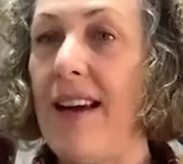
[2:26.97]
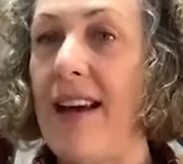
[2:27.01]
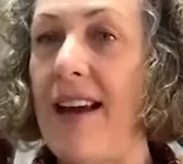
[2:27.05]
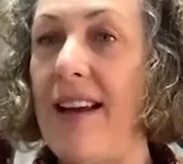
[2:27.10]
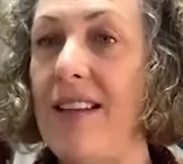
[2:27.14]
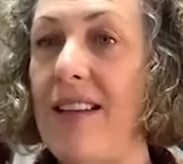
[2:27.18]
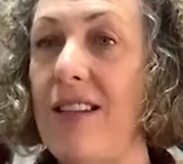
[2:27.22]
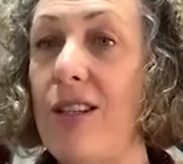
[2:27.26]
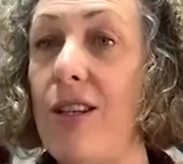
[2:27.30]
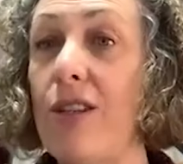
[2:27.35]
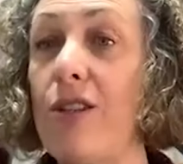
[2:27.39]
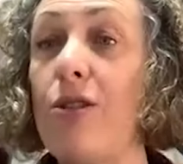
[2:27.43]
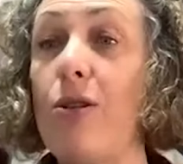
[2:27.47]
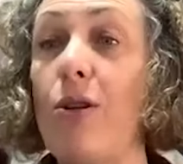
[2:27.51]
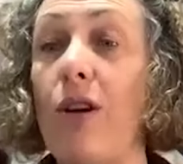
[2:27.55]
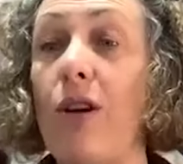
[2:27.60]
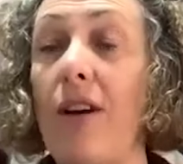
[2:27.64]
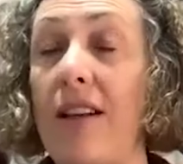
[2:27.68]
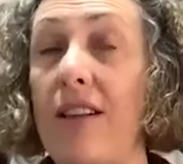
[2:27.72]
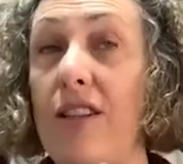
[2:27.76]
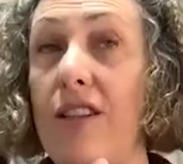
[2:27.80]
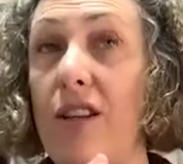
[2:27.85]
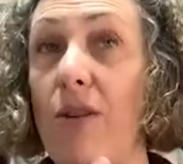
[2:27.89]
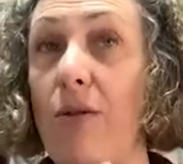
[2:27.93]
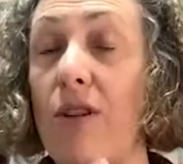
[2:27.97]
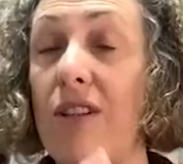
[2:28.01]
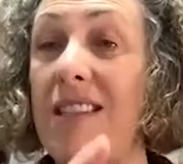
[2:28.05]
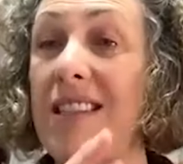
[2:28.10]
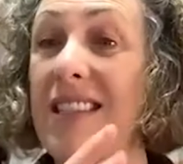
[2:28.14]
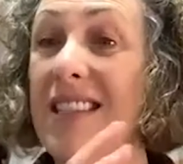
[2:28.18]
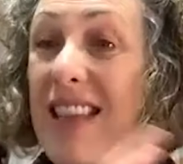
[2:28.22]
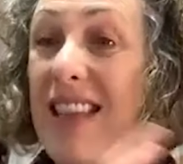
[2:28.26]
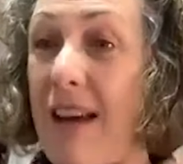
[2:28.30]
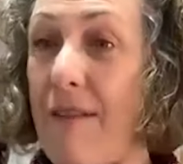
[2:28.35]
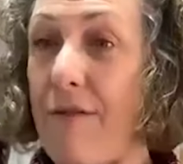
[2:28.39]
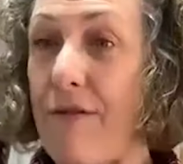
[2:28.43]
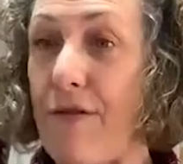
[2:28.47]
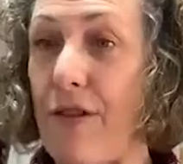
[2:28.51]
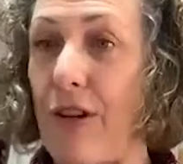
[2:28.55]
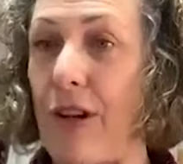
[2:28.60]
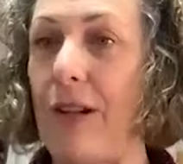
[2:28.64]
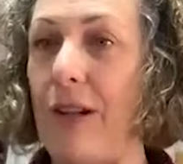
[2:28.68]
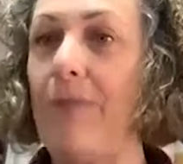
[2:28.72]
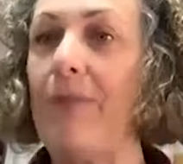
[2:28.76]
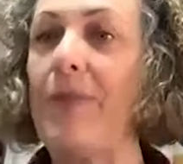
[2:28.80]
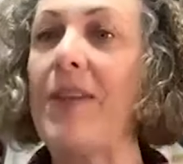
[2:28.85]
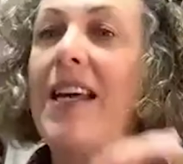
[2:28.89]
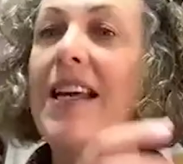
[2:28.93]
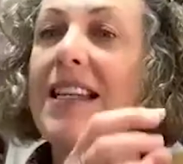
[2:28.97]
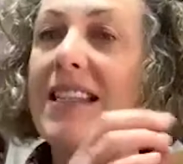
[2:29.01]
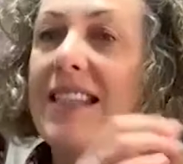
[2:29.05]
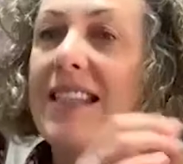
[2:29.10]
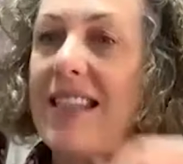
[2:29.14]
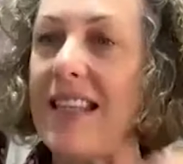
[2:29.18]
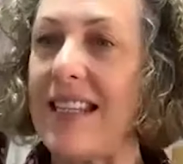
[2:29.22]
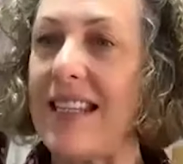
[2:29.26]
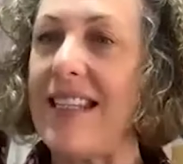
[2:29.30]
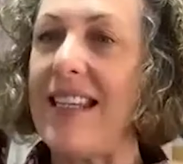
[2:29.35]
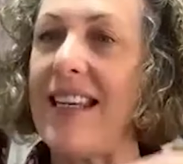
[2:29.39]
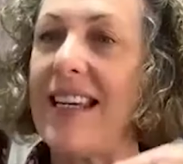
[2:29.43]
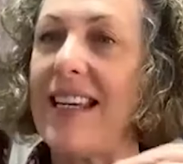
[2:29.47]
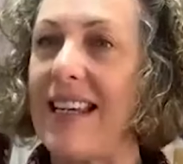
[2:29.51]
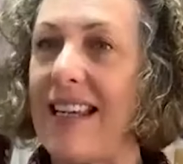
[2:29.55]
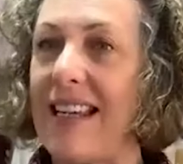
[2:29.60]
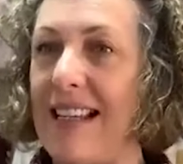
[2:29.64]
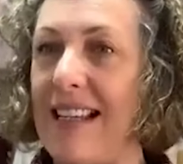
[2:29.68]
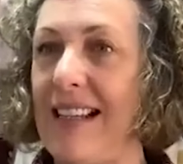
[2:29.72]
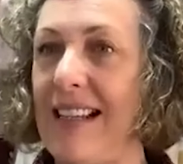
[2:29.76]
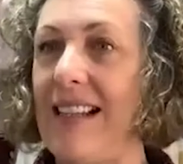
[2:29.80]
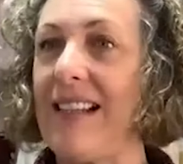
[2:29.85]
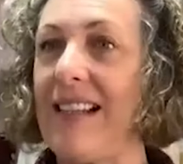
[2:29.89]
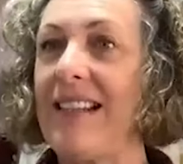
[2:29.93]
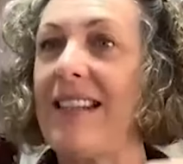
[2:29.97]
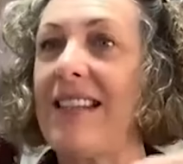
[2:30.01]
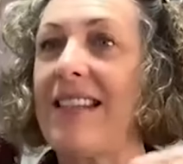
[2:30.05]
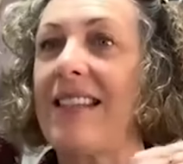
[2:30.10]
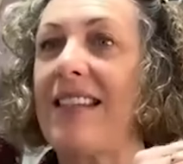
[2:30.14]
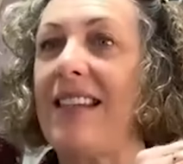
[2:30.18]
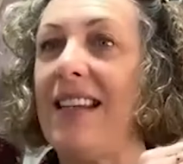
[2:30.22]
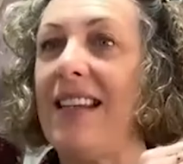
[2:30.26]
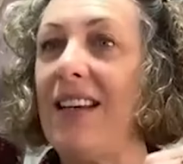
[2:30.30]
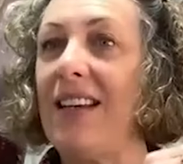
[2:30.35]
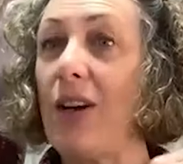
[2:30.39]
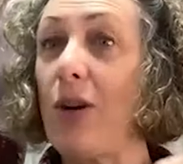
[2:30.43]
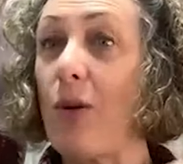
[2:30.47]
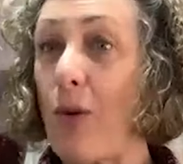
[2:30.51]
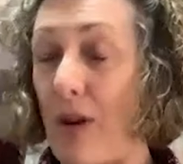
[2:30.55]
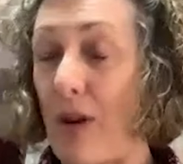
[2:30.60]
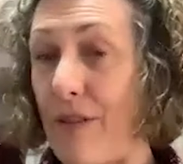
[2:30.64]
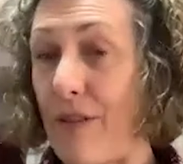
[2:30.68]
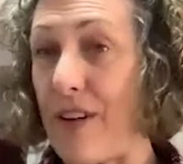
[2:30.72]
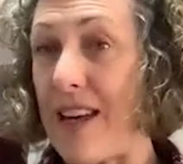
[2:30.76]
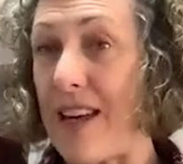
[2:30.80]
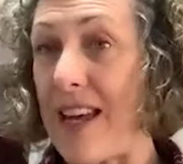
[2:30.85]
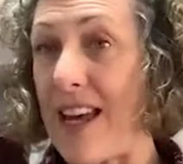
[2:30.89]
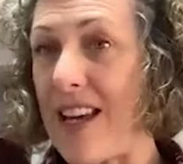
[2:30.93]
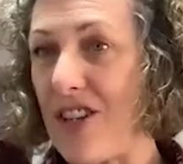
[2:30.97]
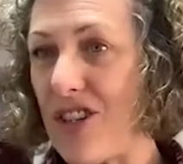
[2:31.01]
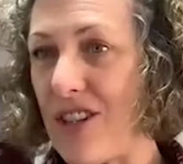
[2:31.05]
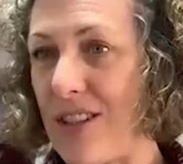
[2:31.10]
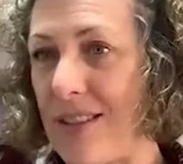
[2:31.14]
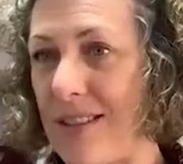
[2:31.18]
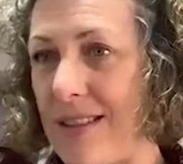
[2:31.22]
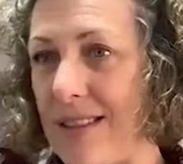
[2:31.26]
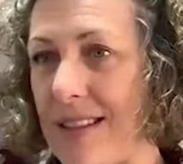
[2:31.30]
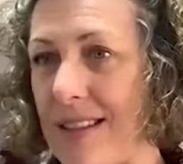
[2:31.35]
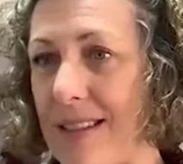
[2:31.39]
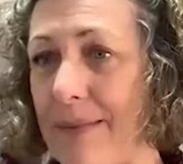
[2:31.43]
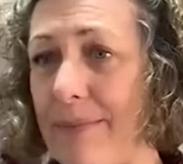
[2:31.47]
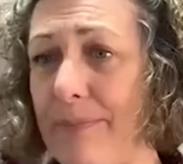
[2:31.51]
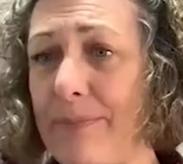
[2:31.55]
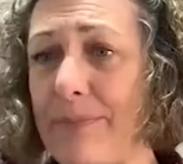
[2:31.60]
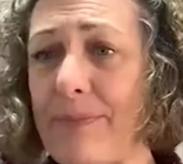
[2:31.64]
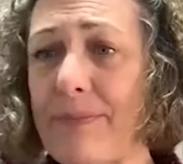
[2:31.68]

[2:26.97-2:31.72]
into, to, into several City and Guilds qualifications.